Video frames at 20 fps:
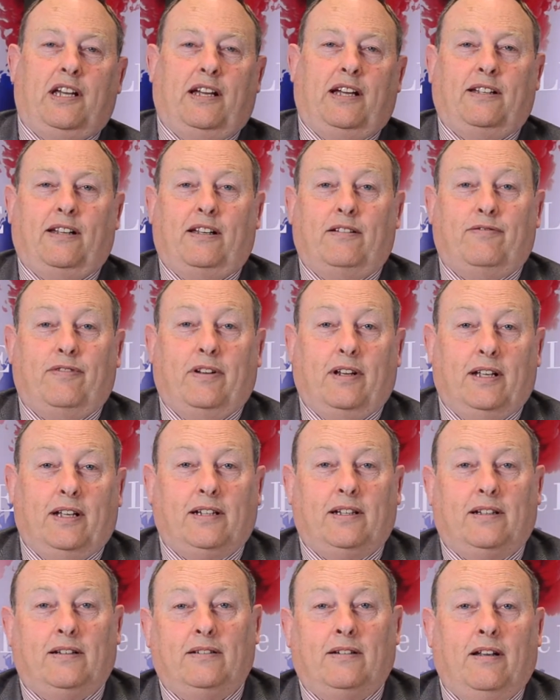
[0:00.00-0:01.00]
candidate for
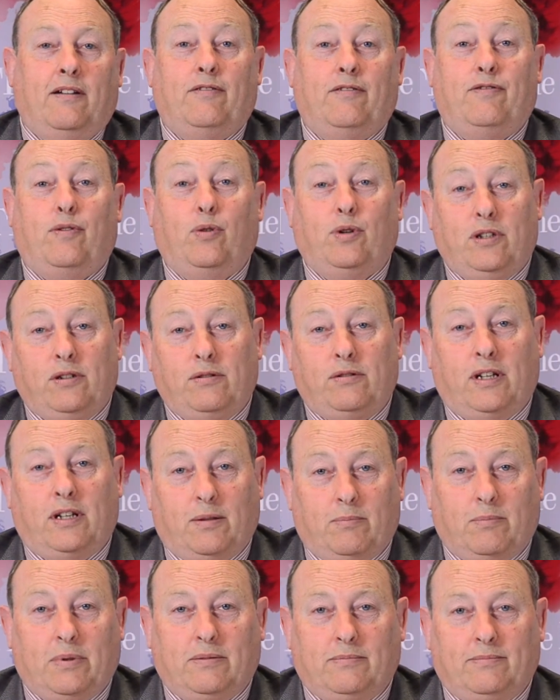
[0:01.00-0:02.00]
Lincoln for UKIP.